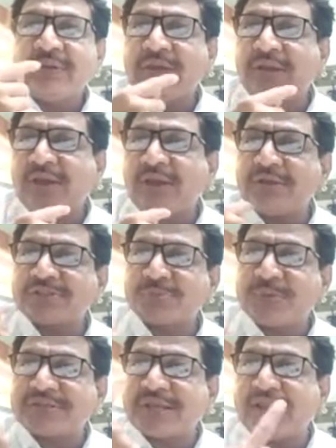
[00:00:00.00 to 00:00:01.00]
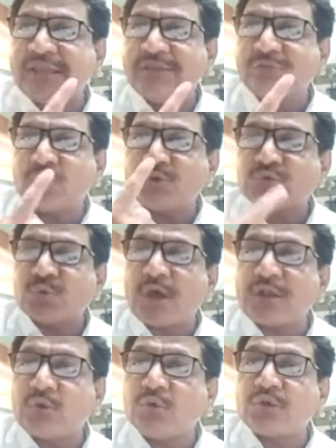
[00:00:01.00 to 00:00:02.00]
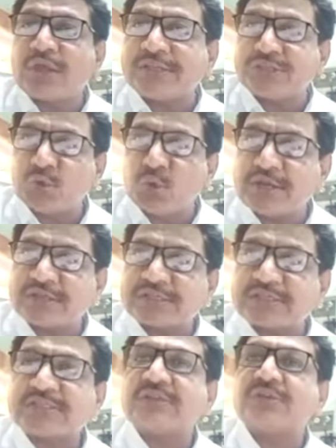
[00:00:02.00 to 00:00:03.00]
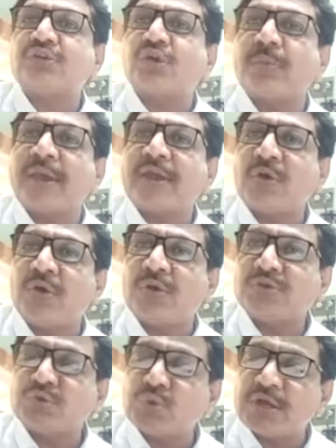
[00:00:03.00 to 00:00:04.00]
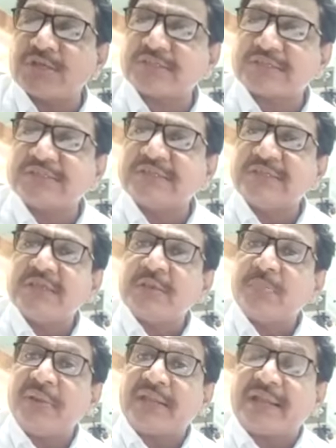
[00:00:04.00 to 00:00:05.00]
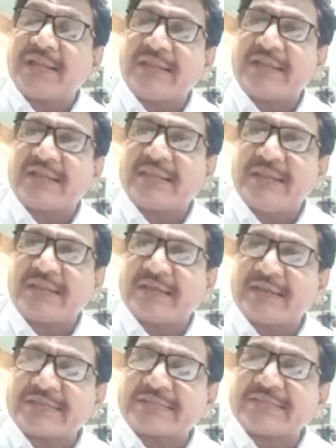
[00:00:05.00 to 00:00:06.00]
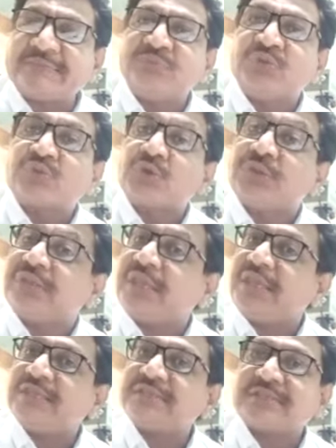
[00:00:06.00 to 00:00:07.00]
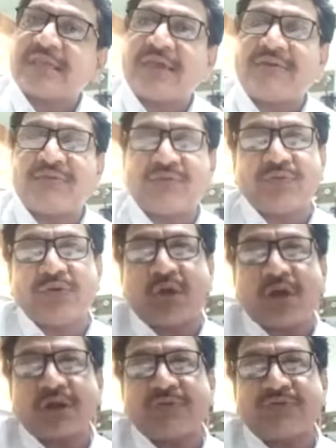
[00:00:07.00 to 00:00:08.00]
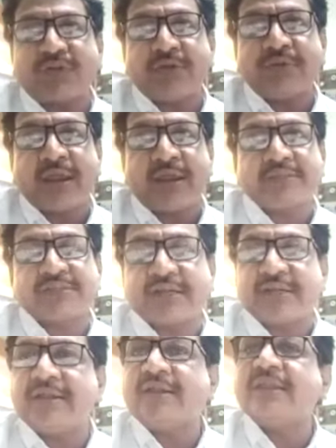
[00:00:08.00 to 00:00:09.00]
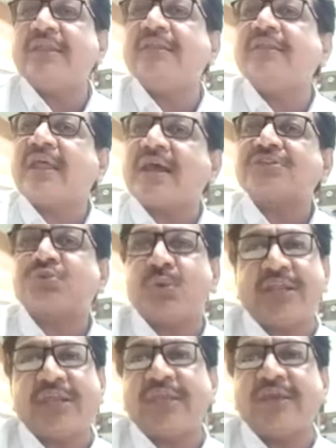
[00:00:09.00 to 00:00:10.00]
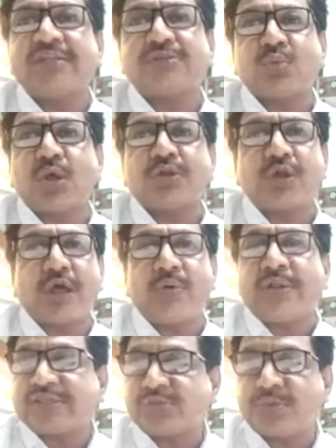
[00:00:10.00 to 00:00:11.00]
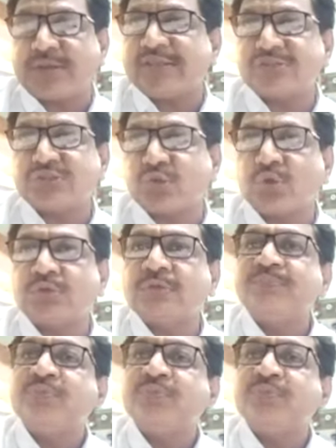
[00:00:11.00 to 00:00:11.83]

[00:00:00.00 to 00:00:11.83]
especially those who are gutka chewers, tobacco chewers, betel nut eaters. So these have lot of, and suddenly in last 20 years, what our experience shows,